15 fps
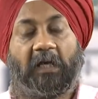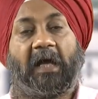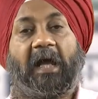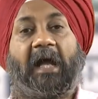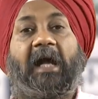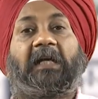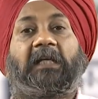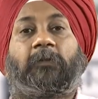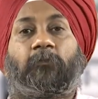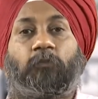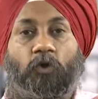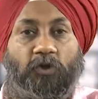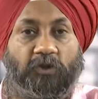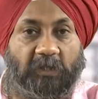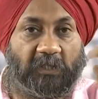at a
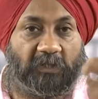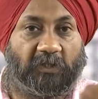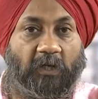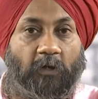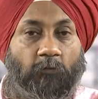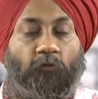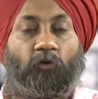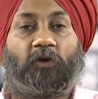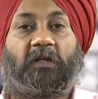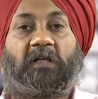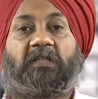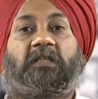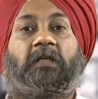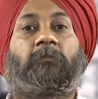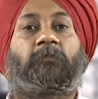process for
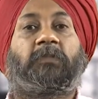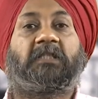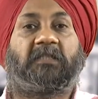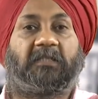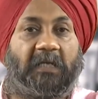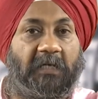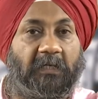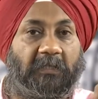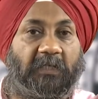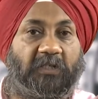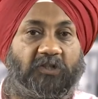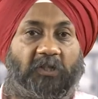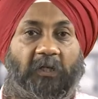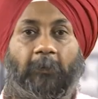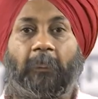example sand
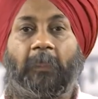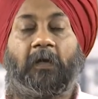casting